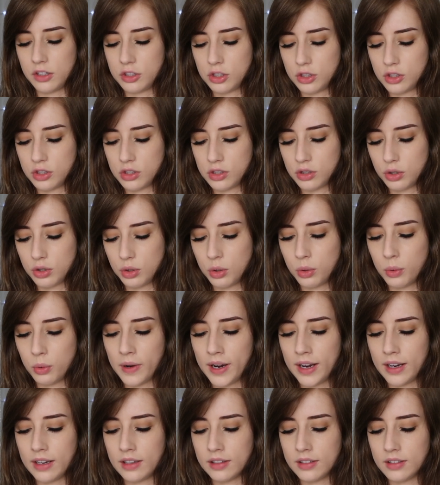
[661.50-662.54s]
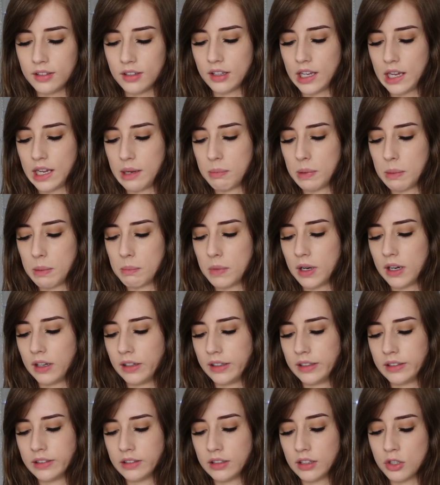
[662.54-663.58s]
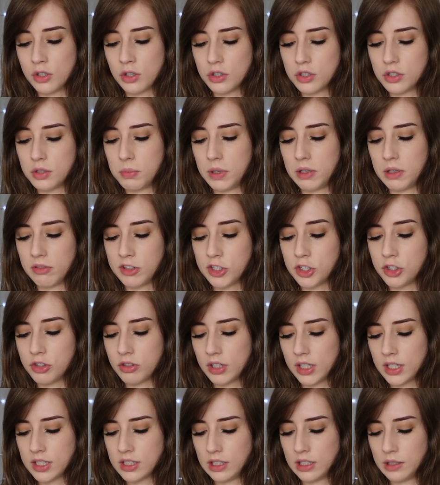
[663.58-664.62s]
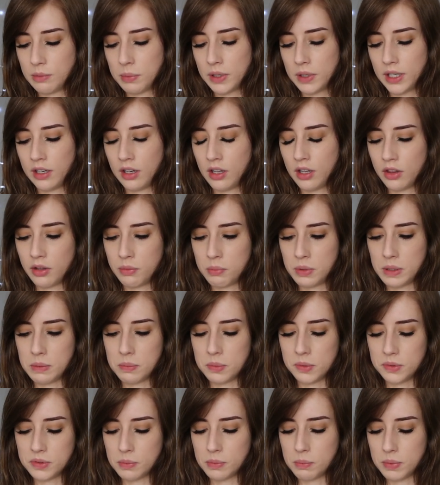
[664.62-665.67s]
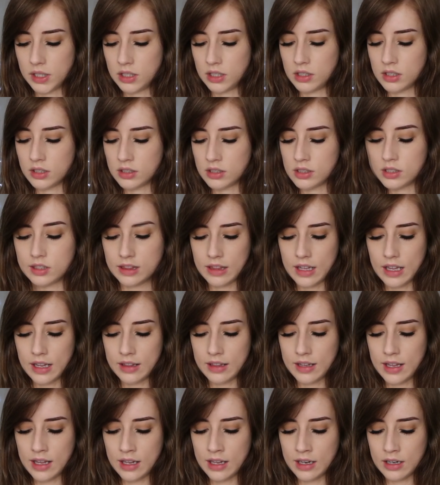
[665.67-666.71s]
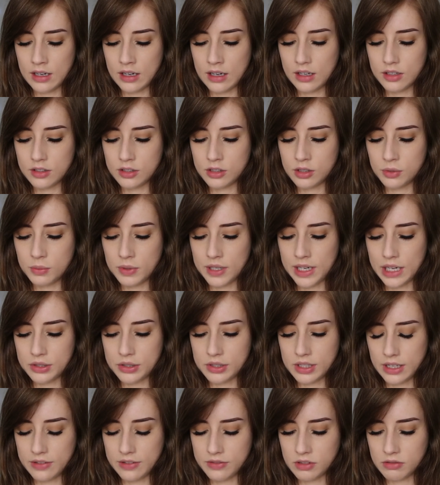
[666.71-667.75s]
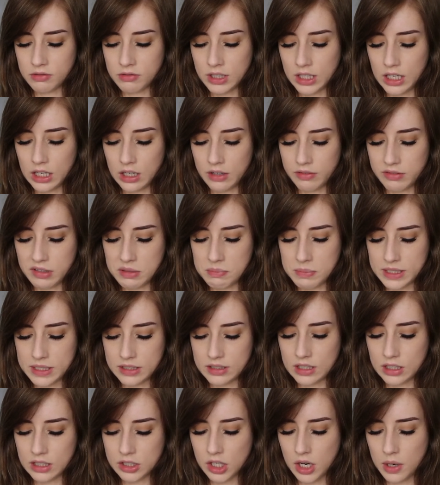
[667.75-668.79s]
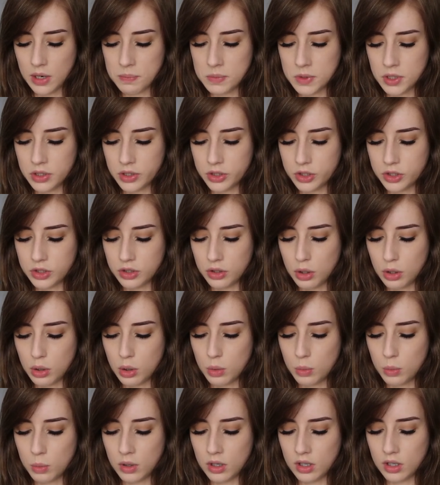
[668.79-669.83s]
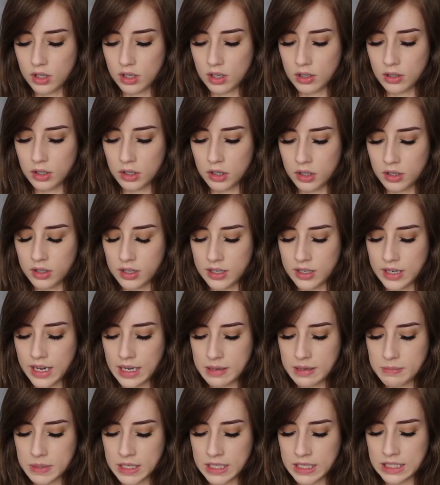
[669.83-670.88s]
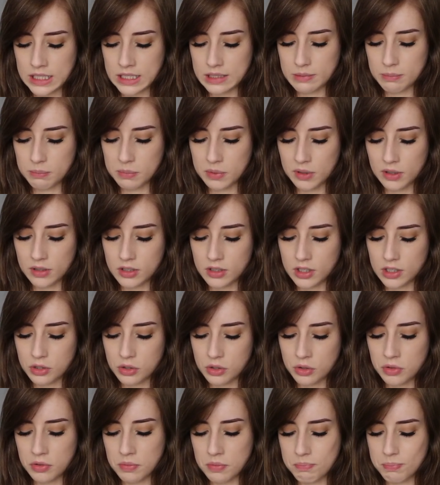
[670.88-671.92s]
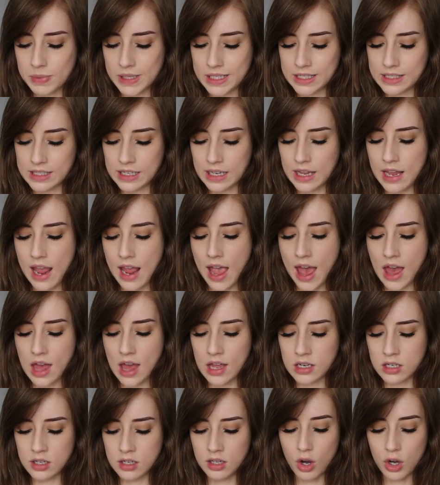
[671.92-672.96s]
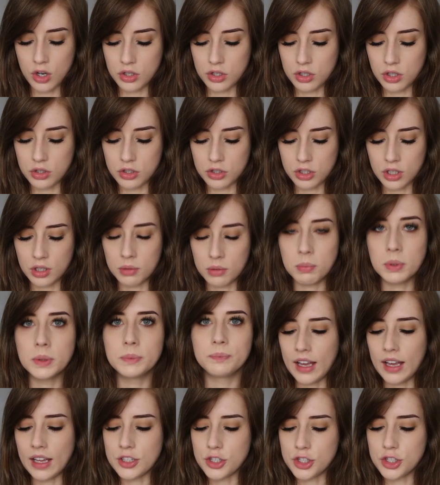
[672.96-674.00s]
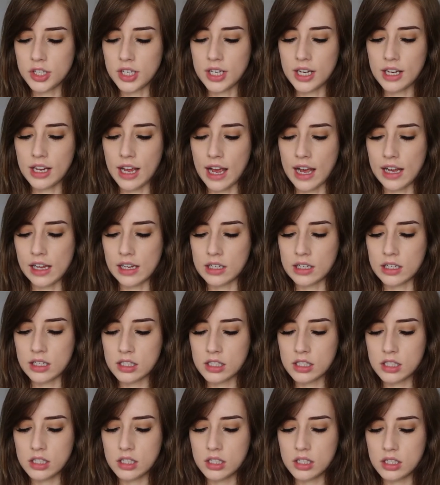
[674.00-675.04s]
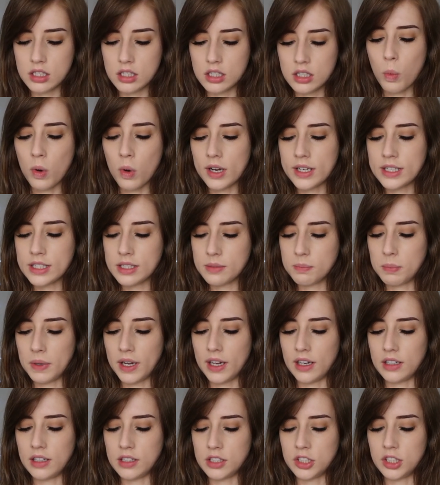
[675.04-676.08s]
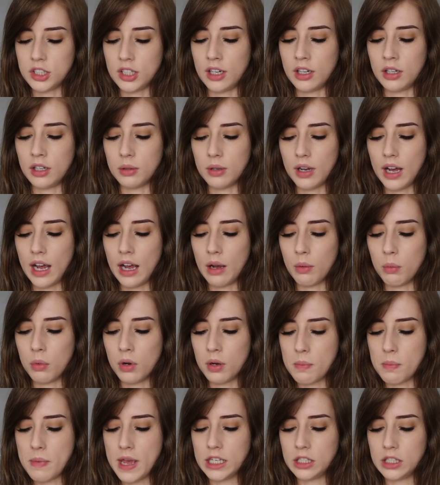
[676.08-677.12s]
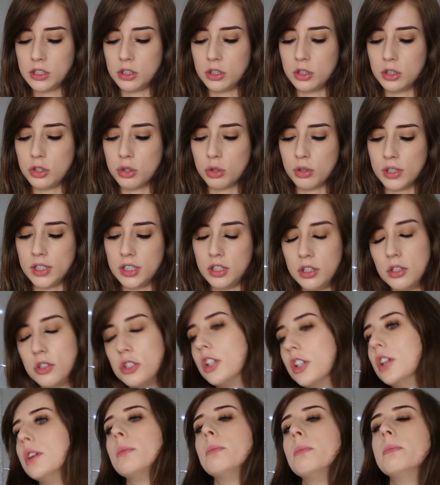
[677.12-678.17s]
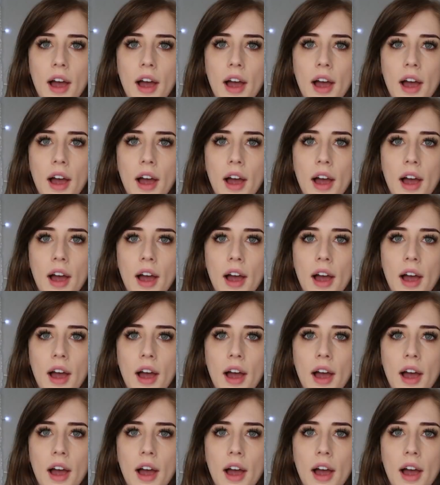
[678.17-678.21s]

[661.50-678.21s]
to just always keep in mind, not to be restricted by other people's opinions. And then someone else left a really lovely message. I'm not sure what her name is, but she's called Bissy N on YouTube. And she asked, what inspires you and what made you join YouTube?